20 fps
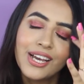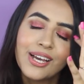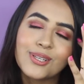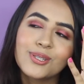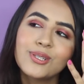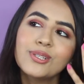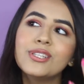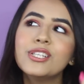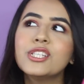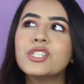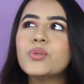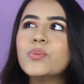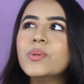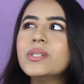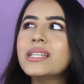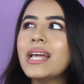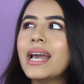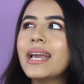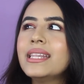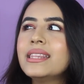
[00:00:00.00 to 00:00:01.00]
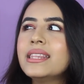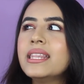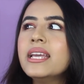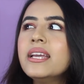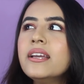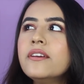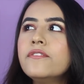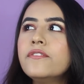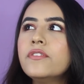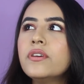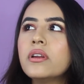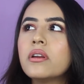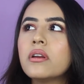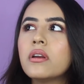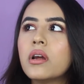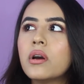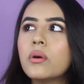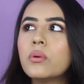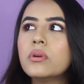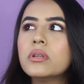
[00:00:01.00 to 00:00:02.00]
So this was, I think, for
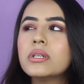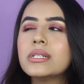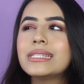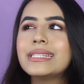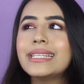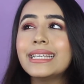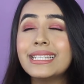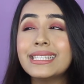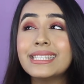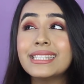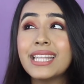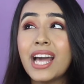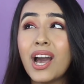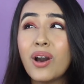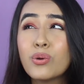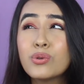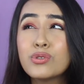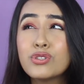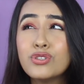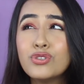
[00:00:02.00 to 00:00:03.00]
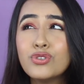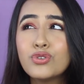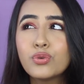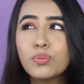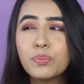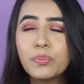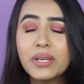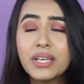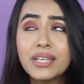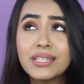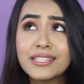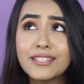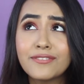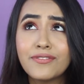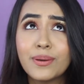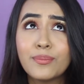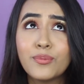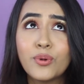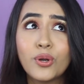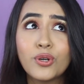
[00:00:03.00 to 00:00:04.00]
around 6,000 rupees if
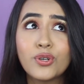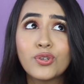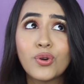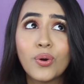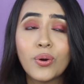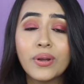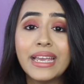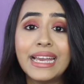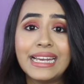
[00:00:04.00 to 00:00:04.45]
I'm not wrong.